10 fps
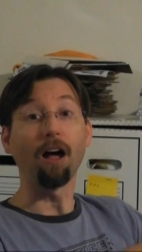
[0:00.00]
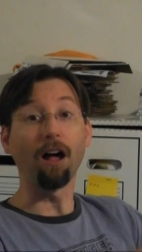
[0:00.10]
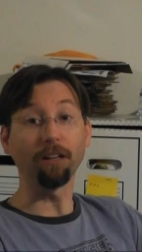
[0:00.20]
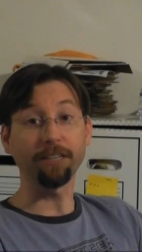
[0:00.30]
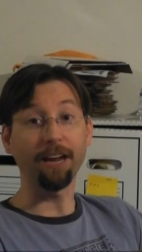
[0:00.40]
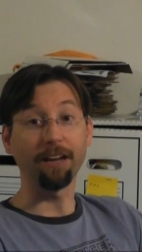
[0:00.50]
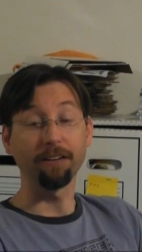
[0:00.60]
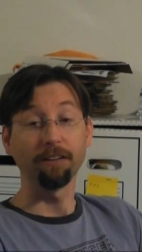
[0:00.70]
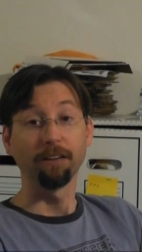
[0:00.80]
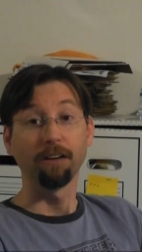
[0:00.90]
all ten
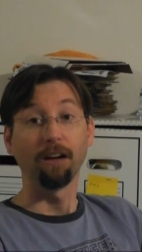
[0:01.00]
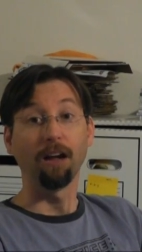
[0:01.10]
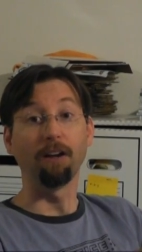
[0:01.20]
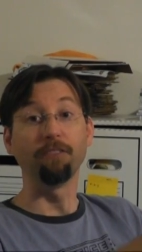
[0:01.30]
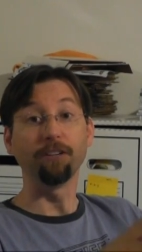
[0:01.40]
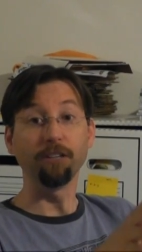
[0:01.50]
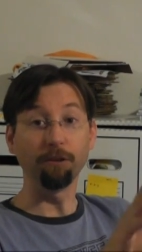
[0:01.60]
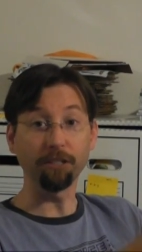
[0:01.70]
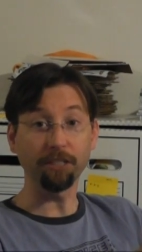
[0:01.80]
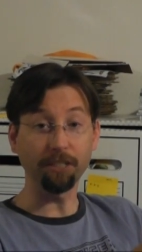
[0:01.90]
of the
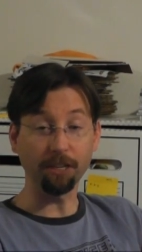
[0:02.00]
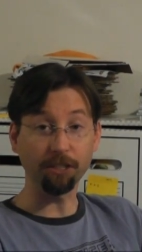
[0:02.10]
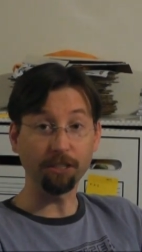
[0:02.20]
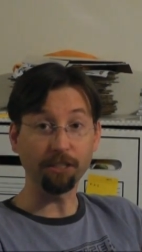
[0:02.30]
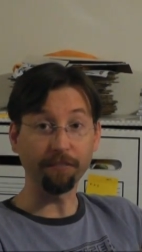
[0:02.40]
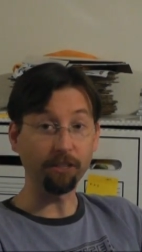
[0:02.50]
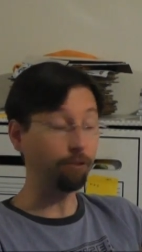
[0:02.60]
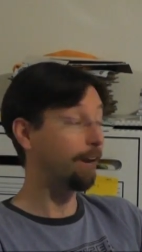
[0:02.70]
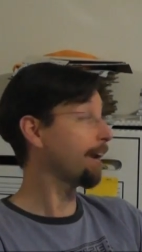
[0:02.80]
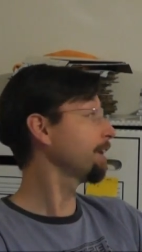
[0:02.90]
newest editions of the
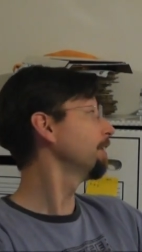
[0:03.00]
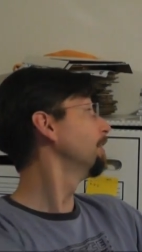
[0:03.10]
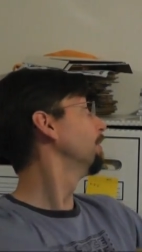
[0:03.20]
train.